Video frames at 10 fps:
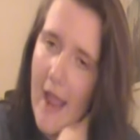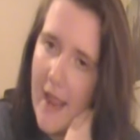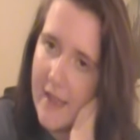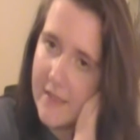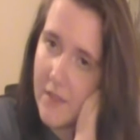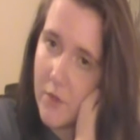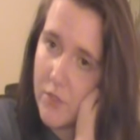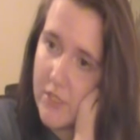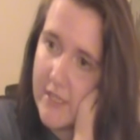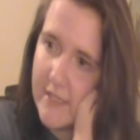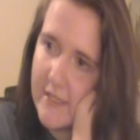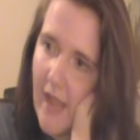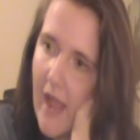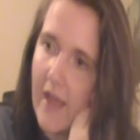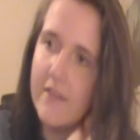And so she
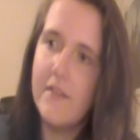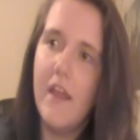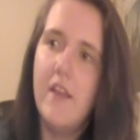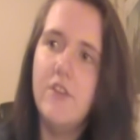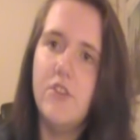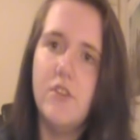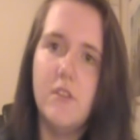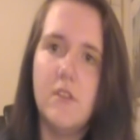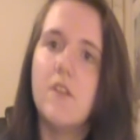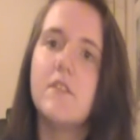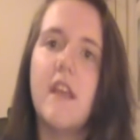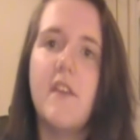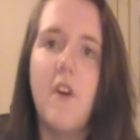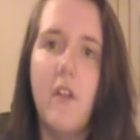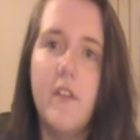decides that she's going to
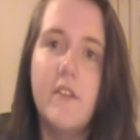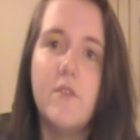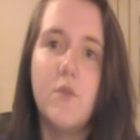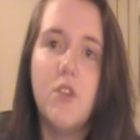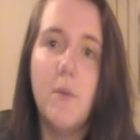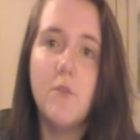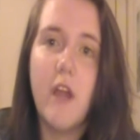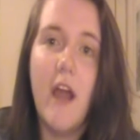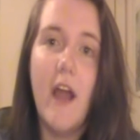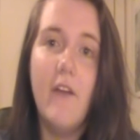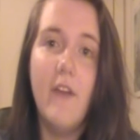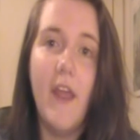save all this to a jump drive